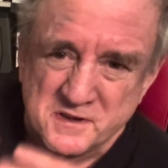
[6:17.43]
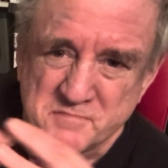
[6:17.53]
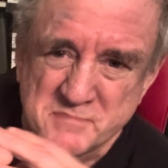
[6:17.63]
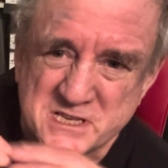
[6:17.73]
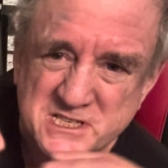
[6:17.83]

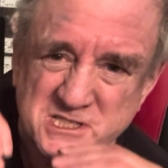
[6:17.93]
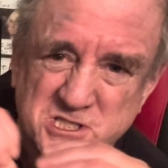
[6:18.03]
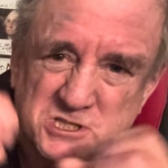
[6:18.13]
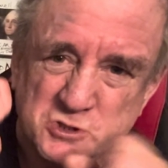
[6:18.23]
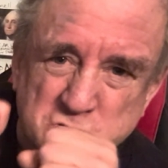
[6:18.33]
making
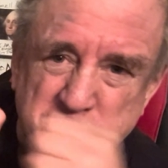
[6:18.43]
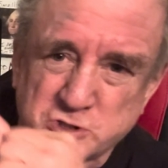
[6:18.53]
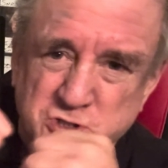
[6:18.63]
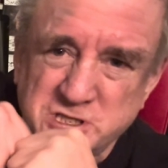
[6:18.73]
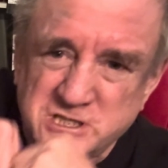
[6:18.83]
North
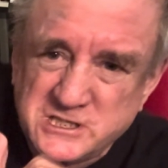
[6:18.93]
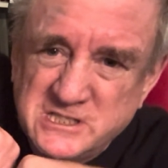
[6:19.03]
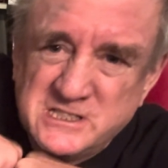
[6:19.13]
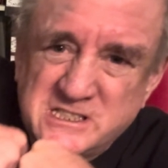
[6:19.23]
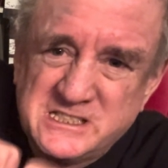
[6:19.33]
Korea,
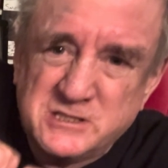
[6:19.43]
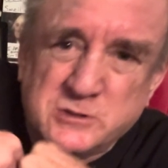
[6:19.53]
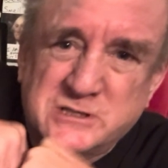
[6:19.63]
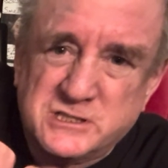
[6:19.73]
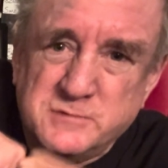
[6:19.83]
they're the
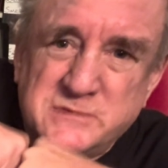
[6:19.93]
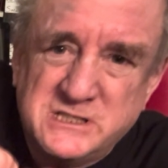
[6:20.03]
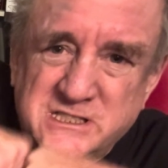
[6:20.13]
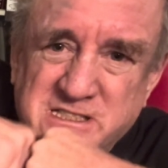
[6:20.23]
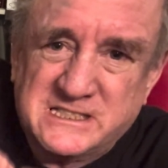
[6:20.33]
ones who
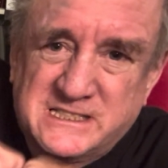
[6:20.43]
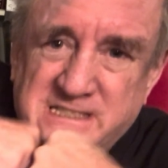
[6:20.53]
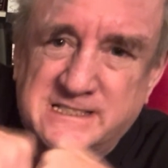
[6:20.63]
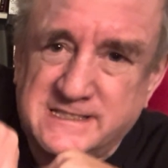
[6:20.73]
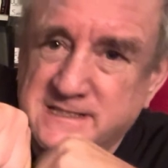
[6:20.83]
made it like
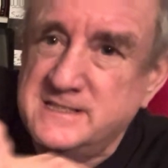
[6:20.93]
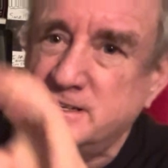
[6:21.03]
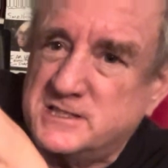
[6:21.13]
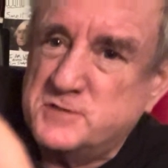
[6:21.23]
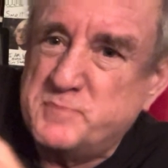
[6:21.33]
this, and then you
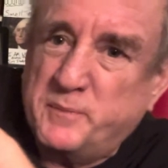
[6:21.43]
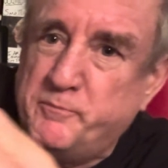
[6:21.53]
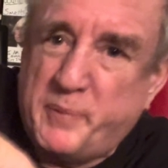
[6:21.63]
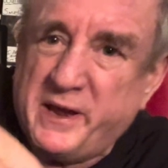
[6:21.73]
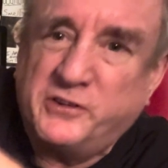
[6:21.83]
got this big
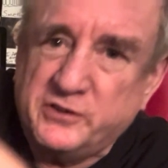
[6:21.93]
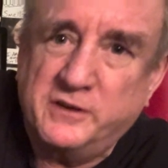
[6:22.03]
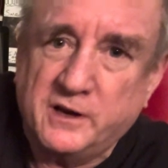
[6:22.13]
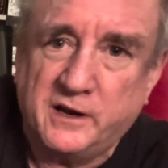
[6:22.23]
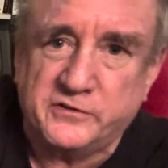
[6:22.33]
base in the
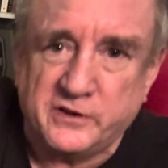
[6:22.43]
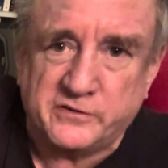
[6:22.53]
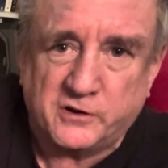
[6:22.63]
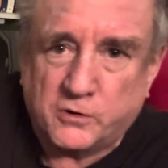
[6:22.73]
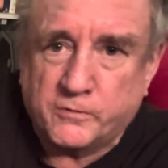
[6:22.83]
United States
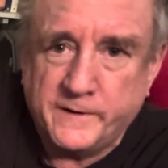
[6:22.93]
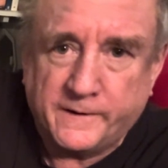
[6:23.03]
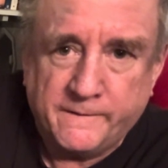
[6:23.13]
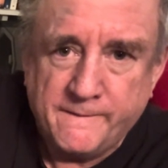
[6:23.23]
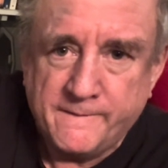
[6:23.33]
in
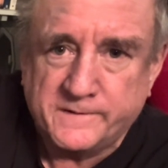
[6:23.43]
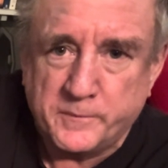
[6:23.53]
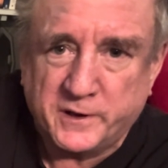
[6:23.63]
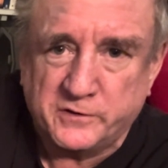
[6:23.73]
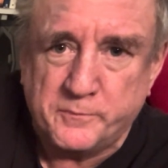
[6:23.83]
Korea. It's the
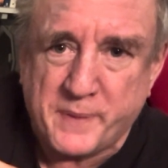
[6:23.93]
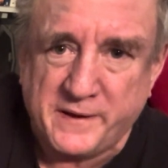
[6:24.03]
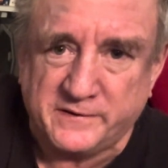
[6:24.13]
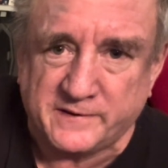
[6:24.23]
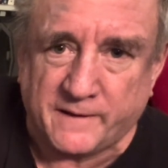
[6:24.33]
biggest
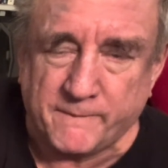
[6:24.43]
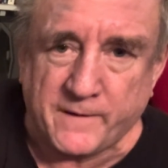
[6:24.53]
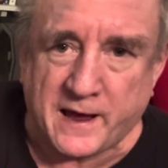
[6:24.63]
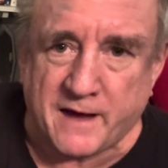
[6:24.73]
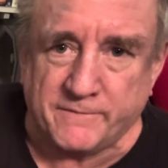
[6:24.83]
base that we
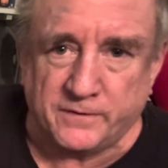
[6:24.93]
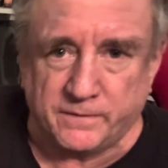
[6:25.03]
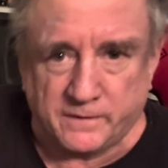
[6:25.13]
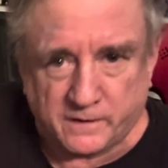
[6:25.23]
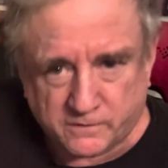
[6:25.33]
have
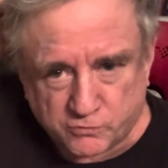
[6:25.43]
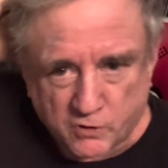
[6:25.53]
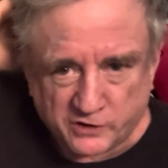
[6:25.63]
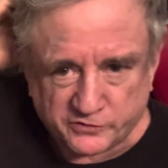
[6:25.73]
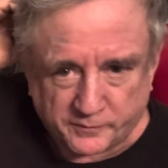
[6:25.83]

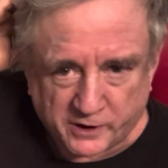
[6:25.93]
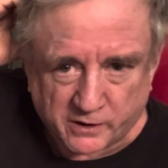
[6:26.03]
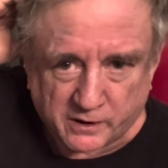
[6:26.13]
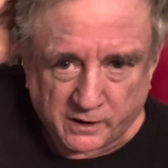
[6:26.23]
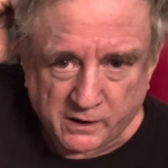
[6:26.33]
across
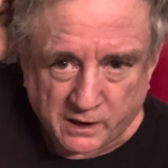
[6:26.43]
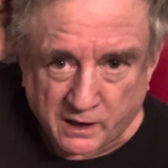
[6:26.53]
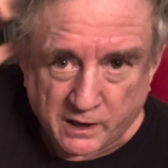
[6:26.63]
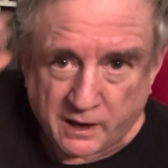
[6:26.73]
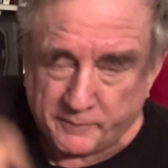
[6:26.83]
America.
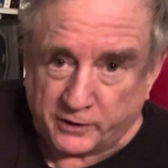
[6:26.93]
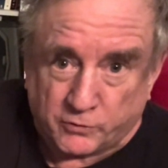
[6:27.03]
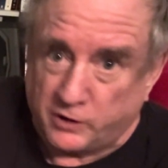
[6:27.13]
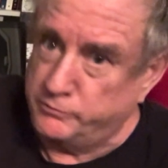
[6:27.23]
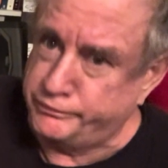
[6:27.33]
I mean,
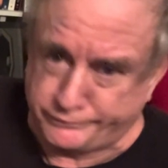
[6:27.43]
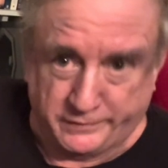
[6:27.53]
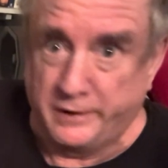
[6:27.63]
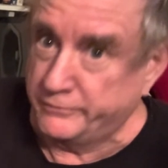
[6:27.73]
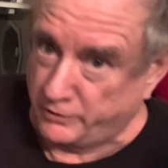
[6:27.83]

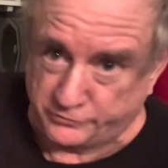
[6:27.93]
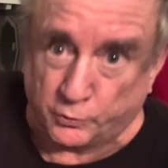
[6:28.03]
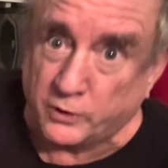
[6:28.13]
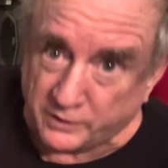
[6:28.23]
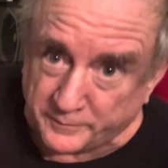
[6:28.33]
across the
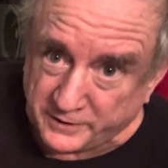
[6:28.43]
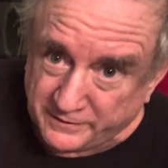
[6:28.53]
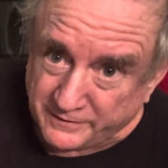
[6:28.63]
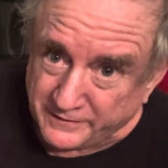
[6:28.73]
world, I mean.